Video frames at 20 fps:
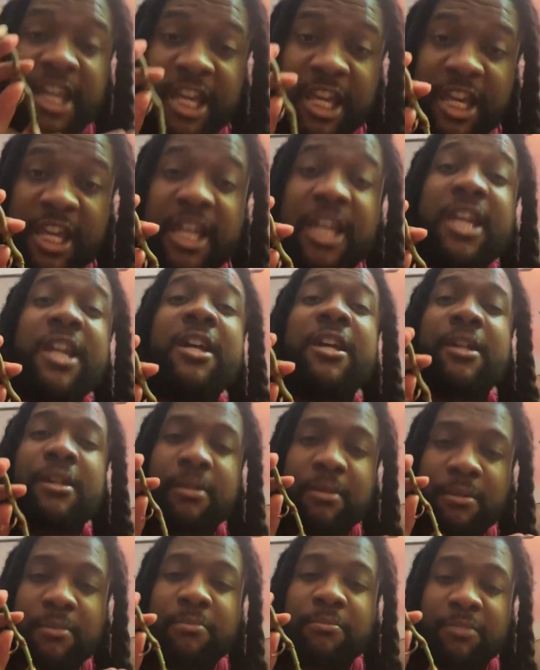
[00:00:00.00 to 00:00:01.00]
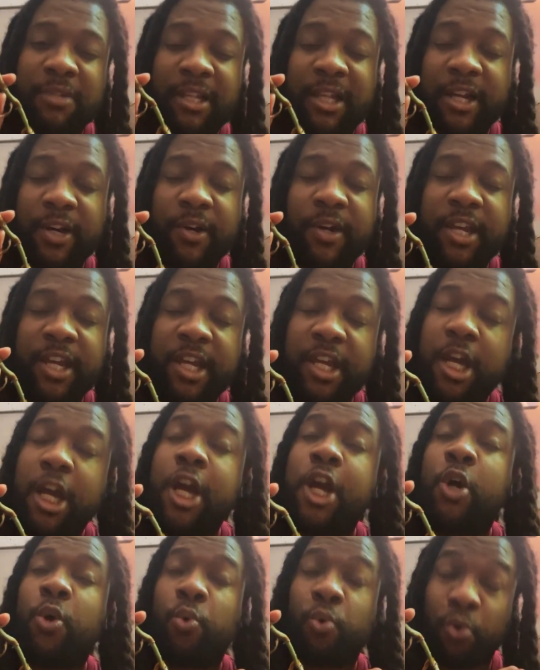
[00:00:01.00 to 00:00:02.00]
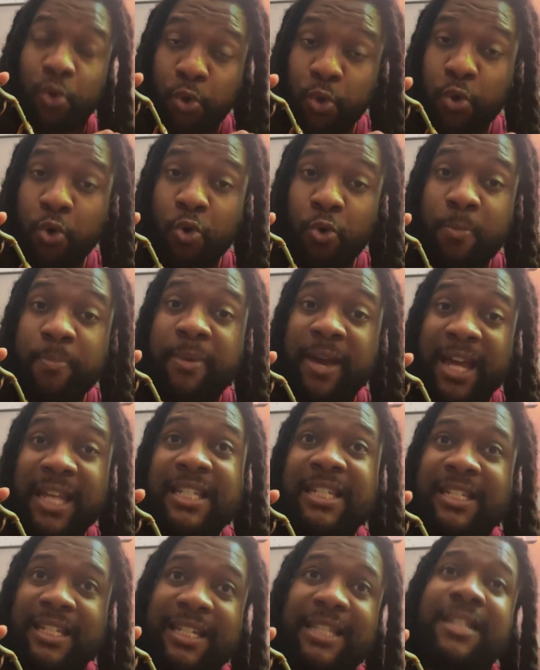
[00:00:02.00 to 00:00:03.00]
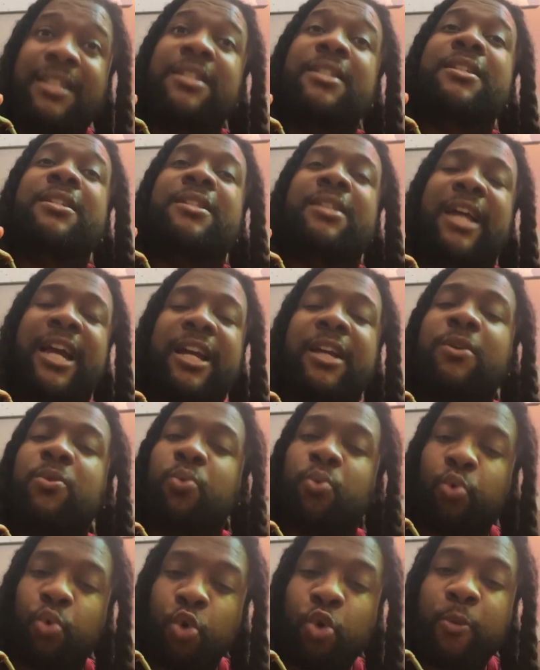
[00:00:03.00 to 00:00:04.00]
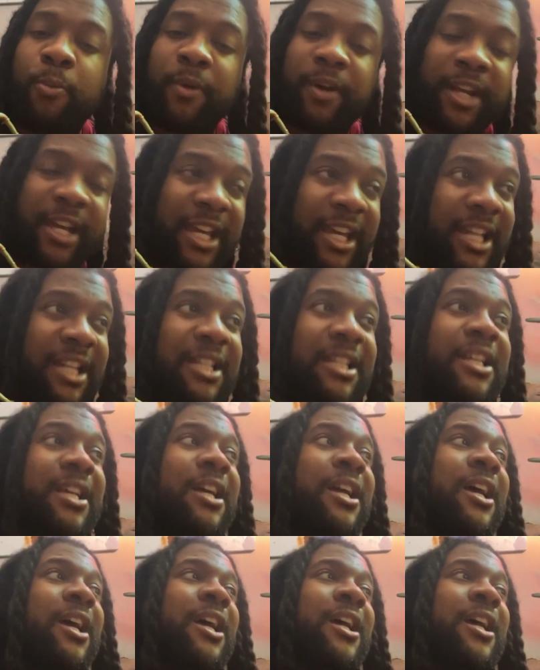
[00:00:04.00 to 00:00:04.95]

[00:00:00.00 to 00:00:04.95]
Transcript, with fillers: E, the letter E, rubescens, like rubricate,